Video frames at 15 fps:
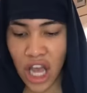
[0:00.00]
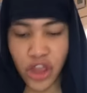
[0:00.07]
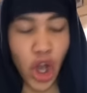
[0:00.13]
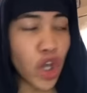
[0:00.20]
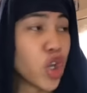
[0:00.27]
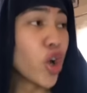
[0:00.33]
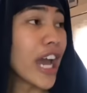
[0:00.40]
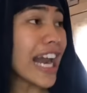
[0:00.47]
No,
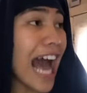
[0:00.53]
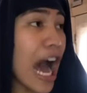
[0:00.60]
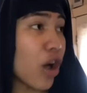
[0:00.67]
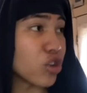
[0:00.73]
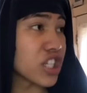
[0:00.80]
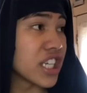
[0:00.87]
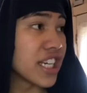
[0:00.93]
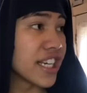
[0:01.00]
you'll get
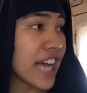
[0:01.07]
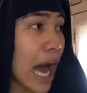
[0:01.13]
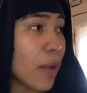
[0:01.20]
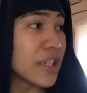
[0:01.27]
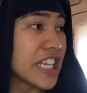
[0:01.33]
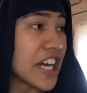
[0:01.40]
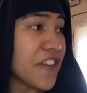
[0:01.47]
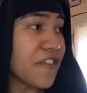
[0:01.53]
out. I
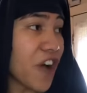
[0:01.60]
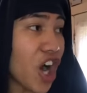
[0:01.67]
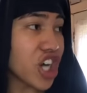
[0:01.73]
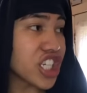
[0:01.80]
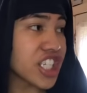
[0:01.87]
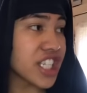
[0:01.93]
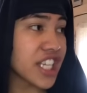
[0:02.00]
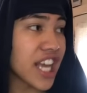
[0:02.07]
was here
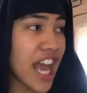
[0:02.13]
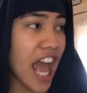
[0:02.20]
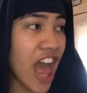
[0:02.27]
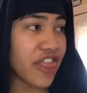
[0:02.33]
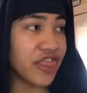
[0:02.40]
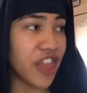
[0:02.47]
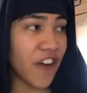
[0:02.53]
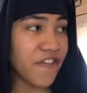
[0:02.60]
first.
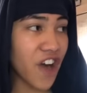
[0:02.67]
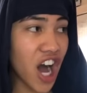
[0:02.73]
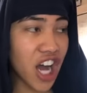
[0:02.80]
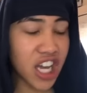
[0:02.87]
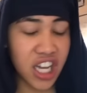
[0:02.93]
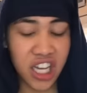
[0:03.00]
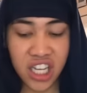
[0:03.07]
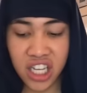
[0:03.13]
The
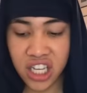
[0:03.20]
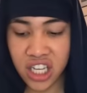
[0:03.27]
fuck?